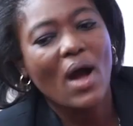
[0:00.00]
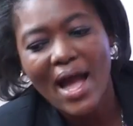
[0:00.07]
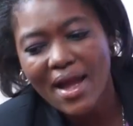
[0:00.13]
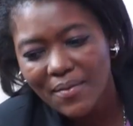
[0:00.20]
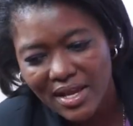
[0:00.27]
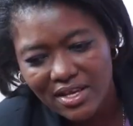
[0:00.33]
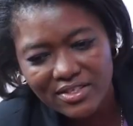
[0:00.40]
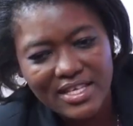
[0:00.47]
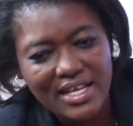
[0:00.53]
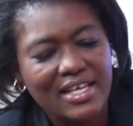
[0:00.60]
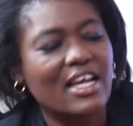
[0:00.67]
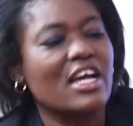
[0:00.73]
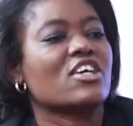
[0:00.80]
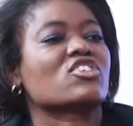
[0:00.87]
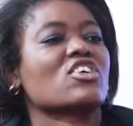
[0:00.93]
Why were you
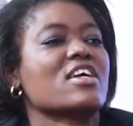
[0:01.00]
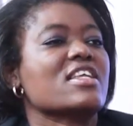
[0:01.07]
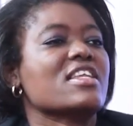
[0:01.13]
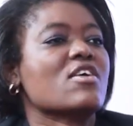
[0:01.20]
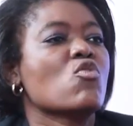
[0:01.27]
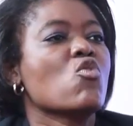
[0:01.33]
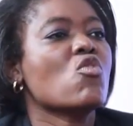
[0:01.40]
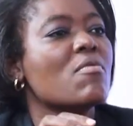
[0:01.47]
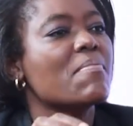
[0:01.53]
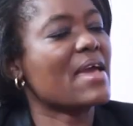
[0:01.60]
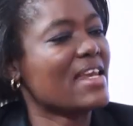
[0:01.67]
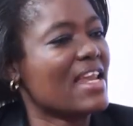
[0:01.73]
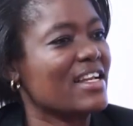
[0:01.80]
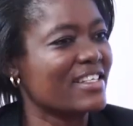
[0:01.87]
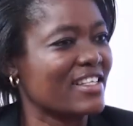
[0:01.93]
selling? So in a, who
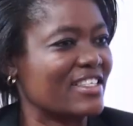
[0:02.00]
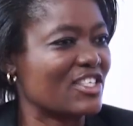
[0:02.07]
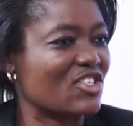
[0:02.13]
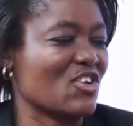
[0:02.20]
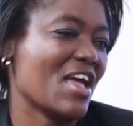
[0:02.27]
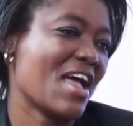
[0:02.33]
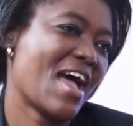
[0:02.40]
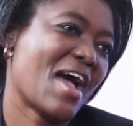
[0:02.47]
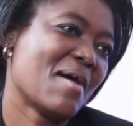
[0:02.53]
made a decision?